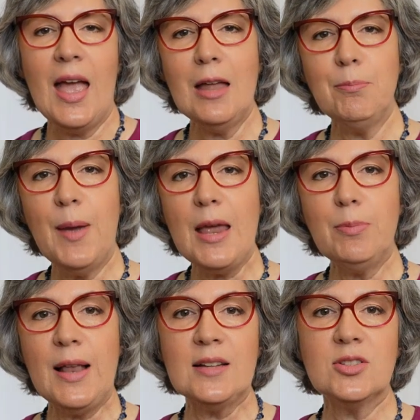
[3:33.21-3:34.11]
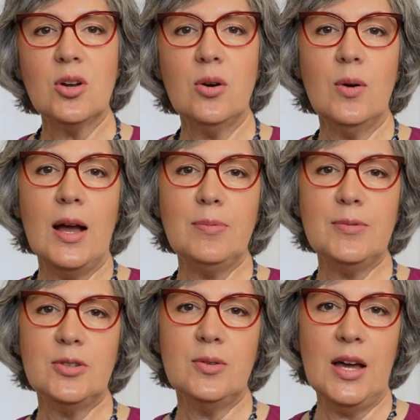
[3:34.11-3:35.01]
and paid plans go up
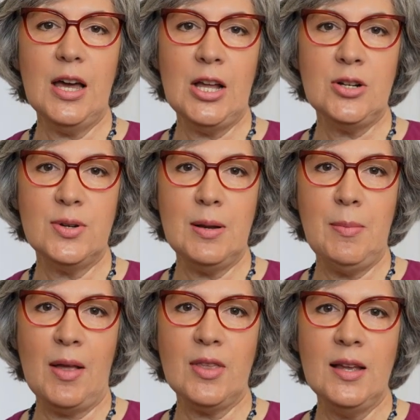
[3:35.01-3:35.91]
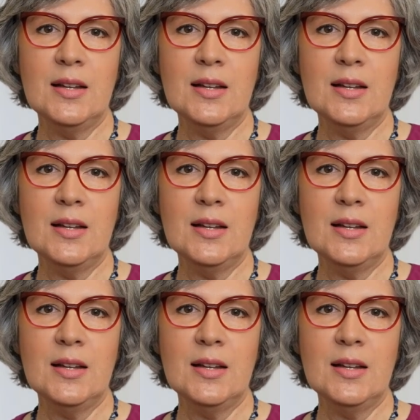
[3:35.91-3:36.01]
to 100 a month.